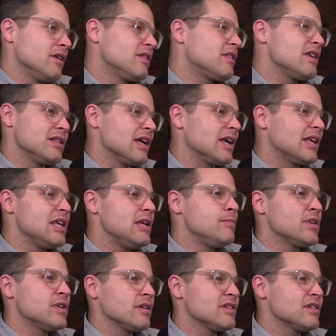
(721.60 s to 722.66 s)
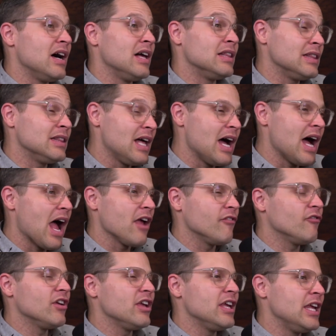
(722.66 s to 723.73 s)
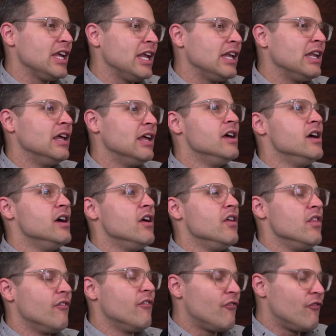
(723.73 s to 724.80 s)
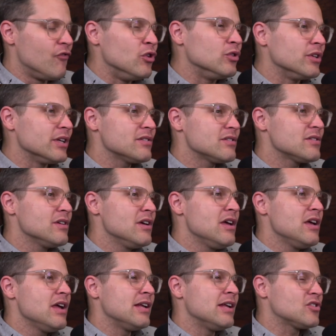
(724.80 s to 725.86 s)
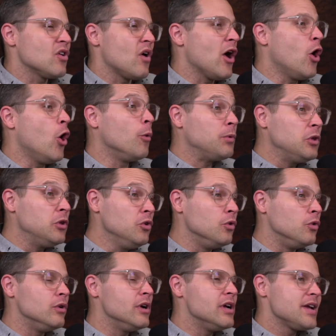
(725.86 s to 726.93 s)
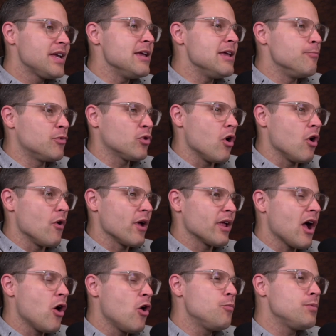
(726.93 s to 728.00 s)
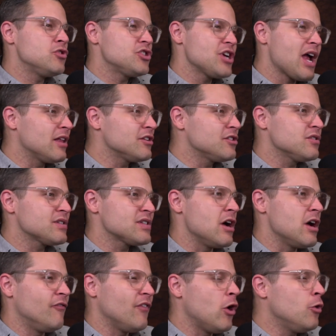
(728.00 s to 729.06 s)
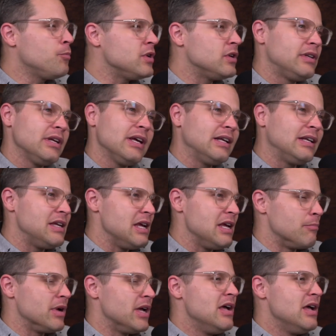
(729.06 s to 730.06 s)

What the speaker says: thing that keeps us alive in the fullest. And so I hope you keep growing. I hope you challenge yourself. I hope you dig deep.